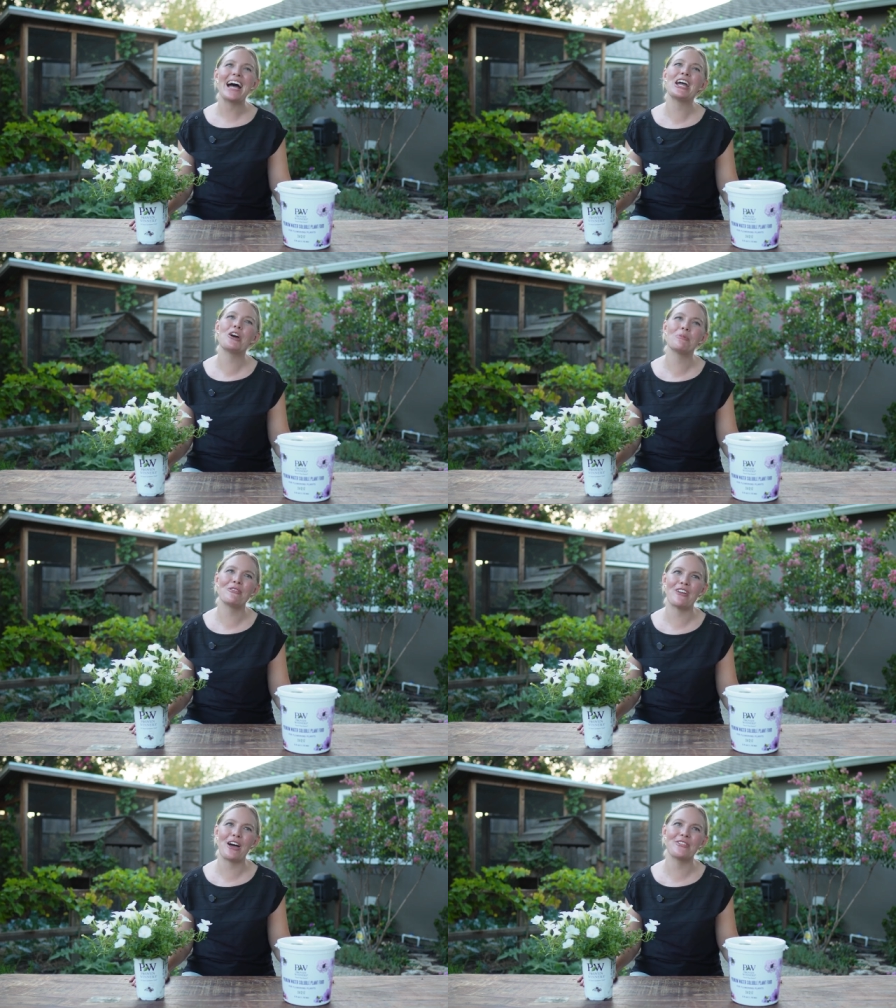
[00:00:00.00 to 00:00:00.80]
I hope you
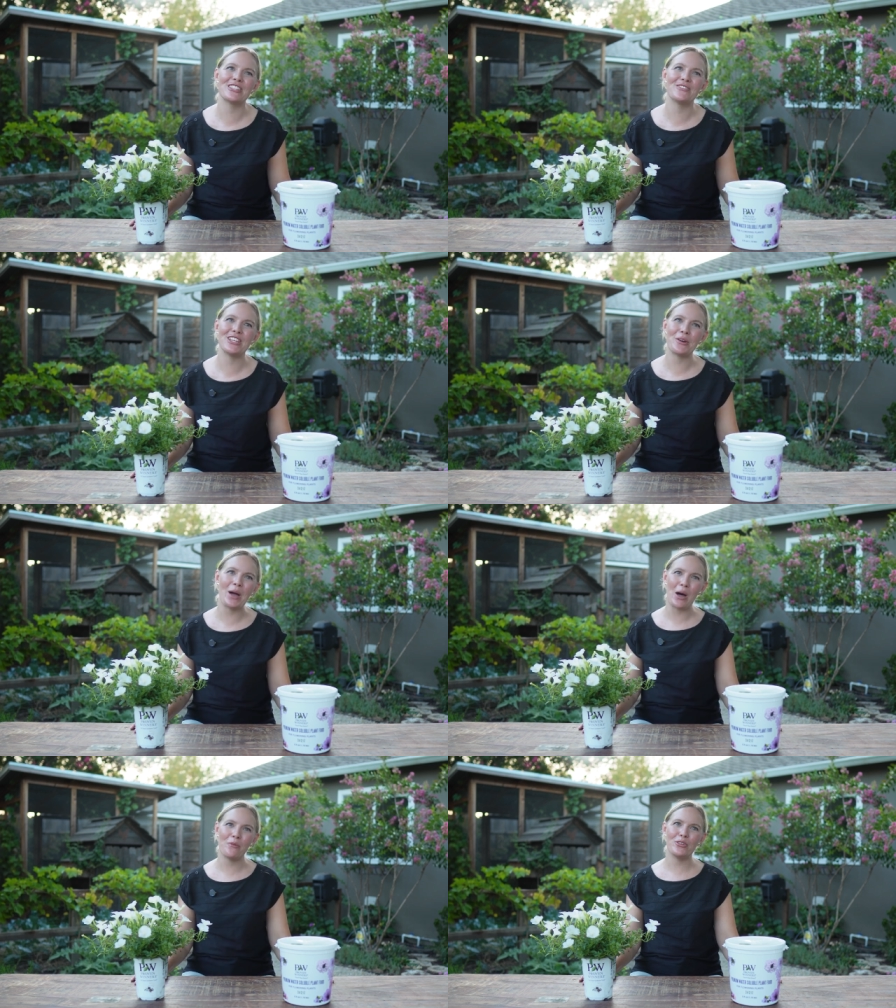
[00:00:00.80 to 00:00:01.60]
found this video
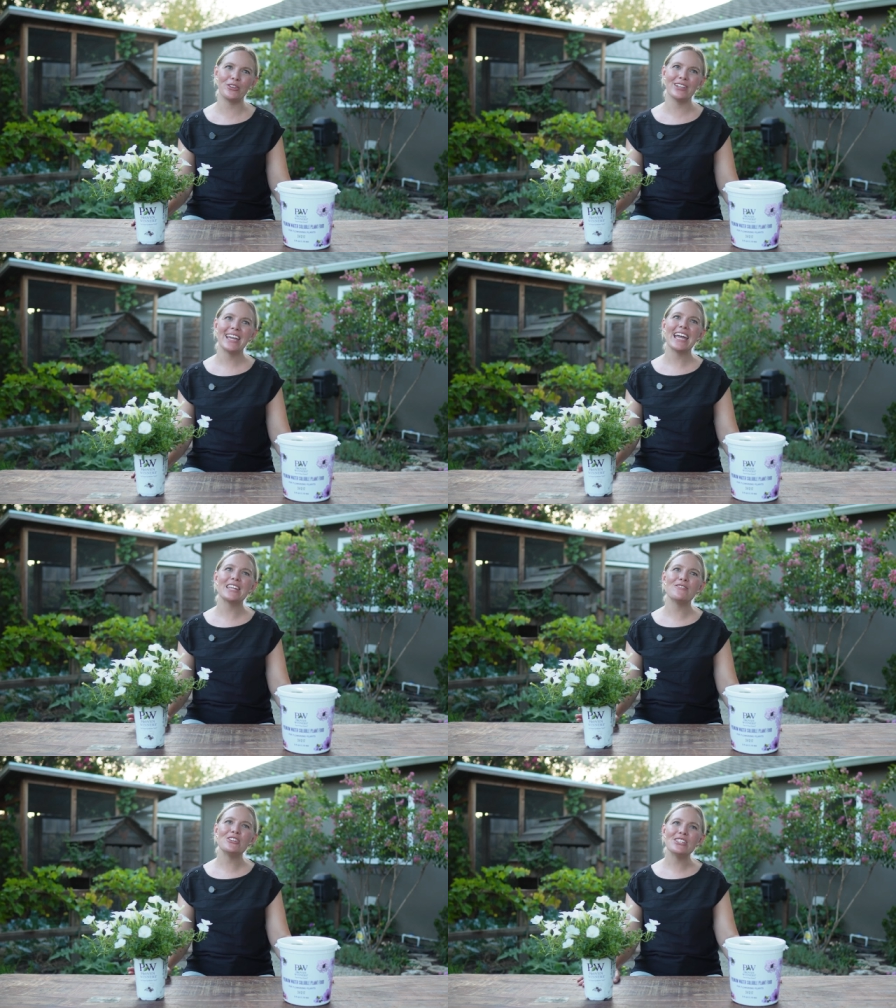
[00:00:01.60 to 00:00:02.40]
helpful,
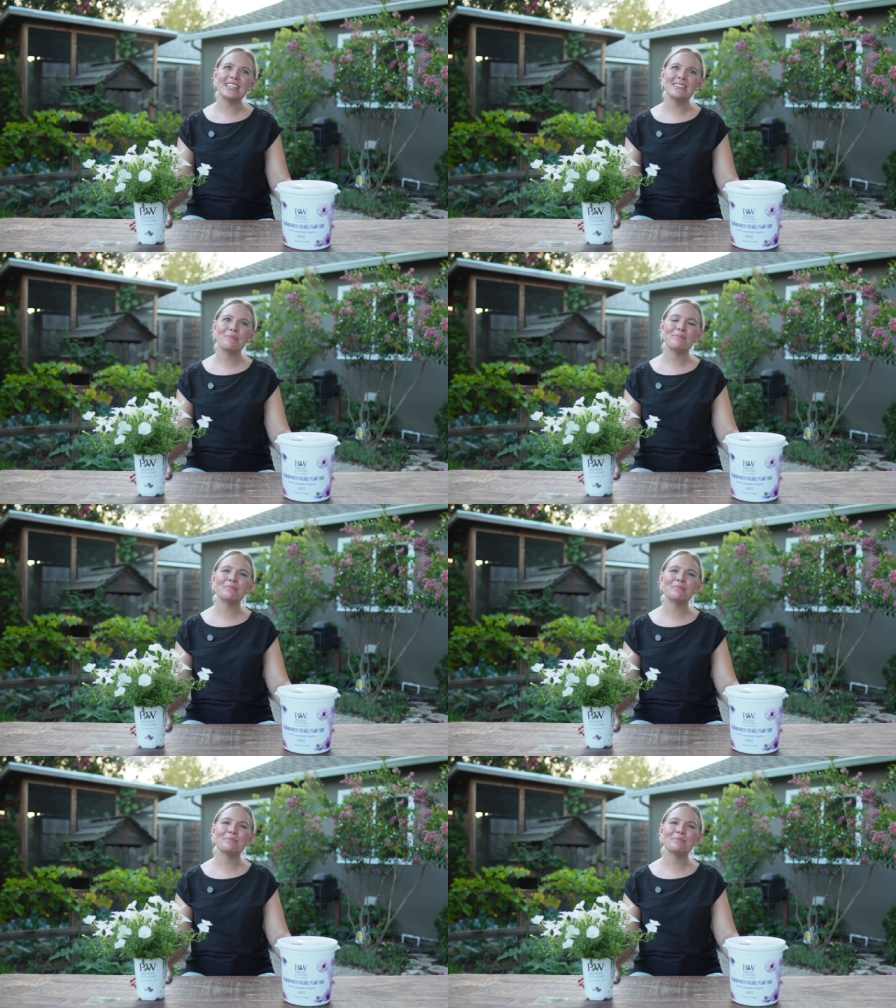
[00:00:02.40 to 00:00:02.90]
and if you did,